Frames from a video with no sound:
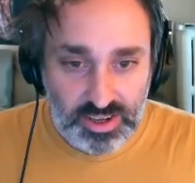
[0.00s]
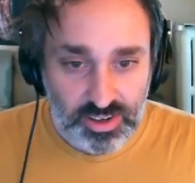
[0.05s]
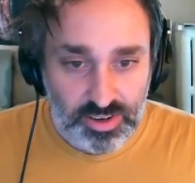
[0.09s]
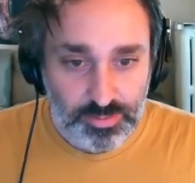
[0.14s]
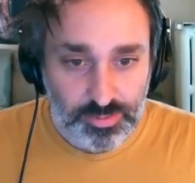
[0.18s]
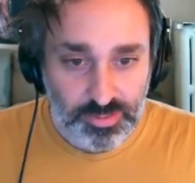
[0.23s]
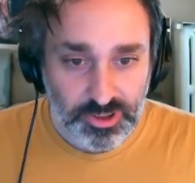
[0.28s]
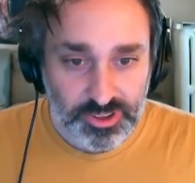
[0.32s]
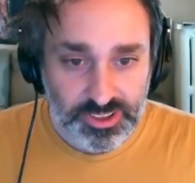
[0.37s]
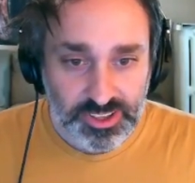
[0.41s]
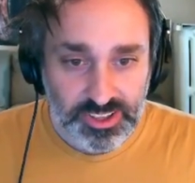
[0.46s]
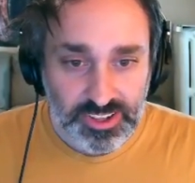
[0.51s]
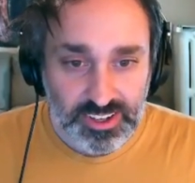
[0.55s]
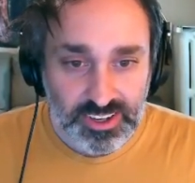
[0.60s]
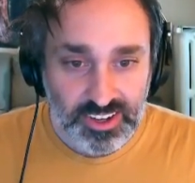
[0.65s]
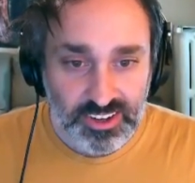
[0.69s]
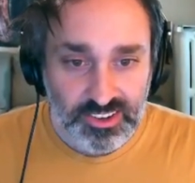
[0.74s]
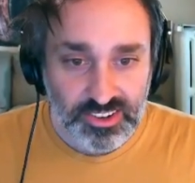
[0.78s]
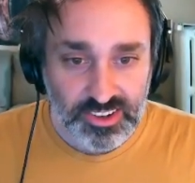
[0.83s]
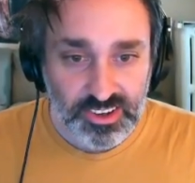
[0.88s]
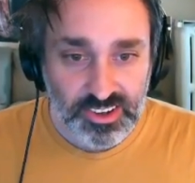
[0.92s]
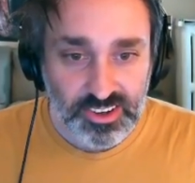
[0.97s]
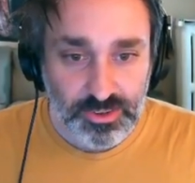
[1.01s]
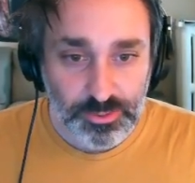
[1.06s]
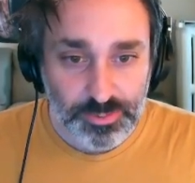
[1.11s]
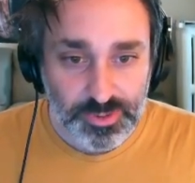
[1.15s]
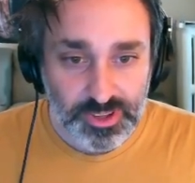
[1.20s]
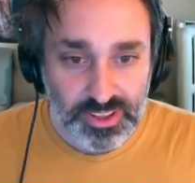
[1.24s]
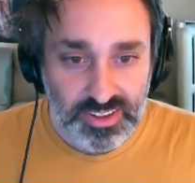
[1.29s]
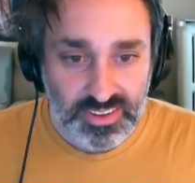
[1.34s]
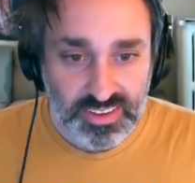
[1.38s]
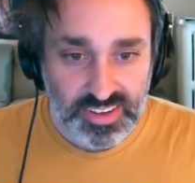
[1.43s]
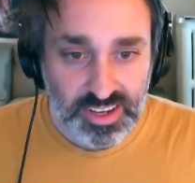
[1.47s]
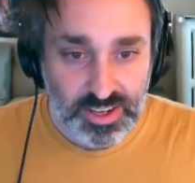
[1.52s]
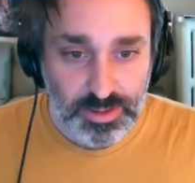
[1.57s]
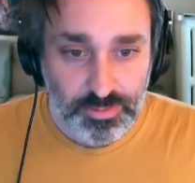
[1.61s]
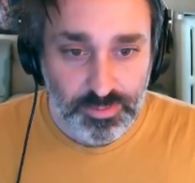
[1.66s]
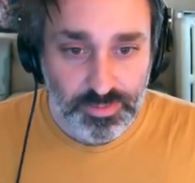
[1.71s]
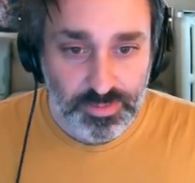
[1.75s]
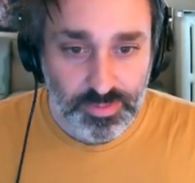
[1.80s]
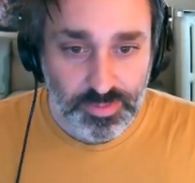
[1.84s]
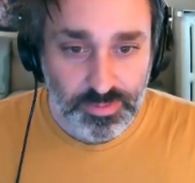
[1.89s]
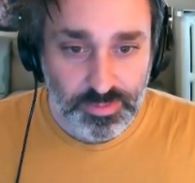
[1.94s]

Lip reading: building the dictionary will be the same.